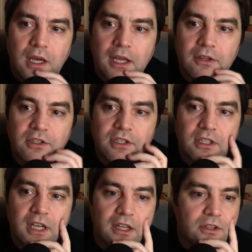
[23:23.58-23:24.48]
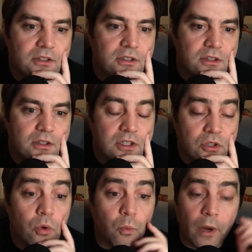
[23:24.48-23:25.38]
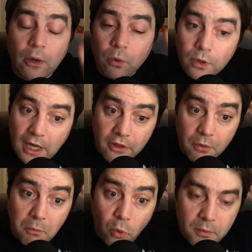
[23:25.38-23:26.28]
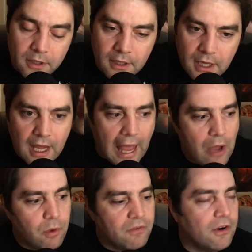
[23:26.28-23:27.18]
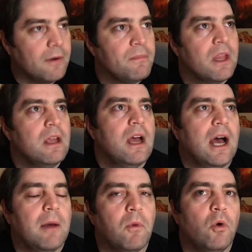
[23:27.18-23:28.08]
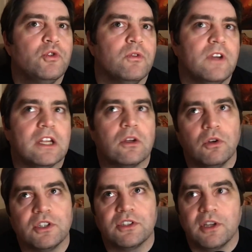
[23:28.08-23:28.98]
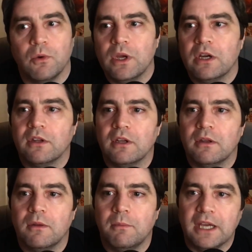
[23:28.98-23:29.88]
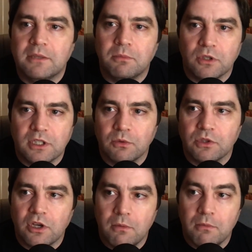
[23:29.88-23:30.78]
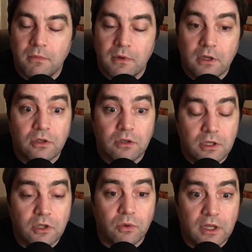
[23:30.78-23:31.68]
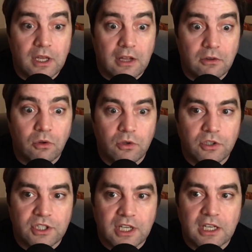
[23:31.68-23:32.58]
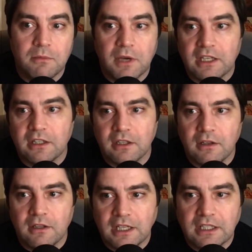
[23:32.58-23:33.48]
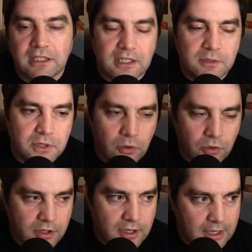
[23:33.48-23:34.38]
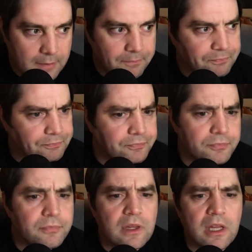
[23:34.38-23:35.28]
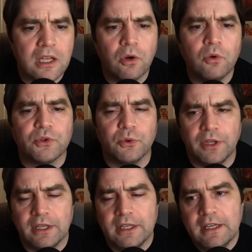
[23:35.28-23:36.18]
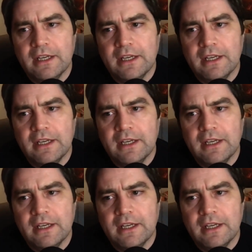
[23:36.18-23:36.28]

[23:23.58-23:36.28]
it's going well at the moment. However, I'm also very consciously aware that the best book sales come, you know, at launch time and in the 90 days beyond that. And also that